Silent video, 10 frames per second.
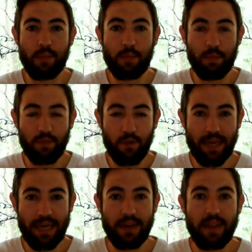But before
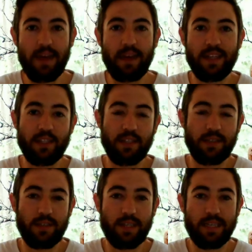we get into that,
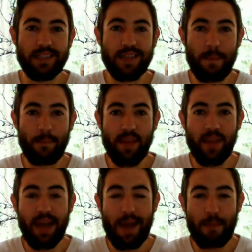there's some
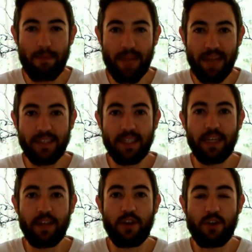
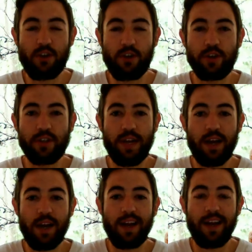amazing news that
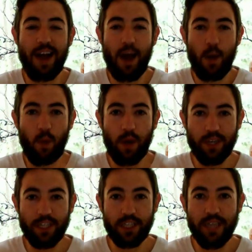I
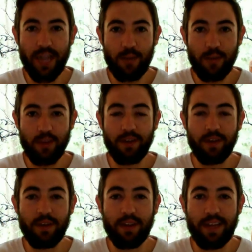wanted to share with
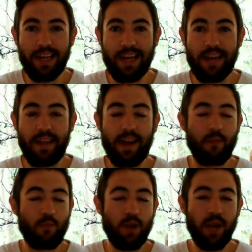you that
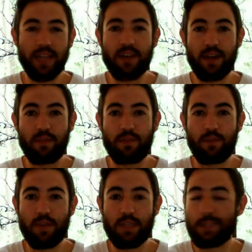I'm really excited
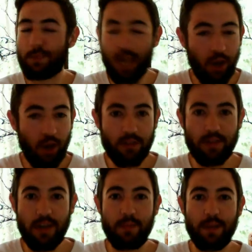for. This has been a long
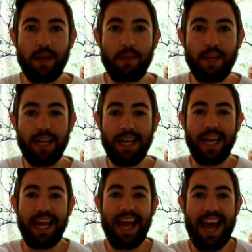time coming,
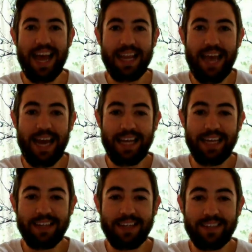and that
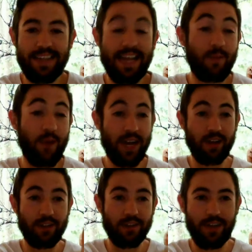is, and wait,
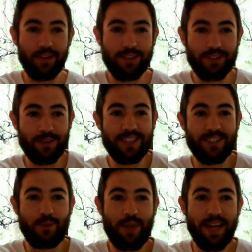I'll do a
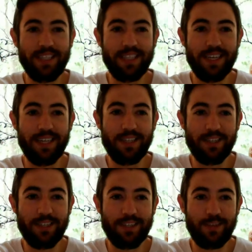screen share,
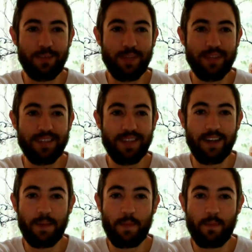so just give me a second.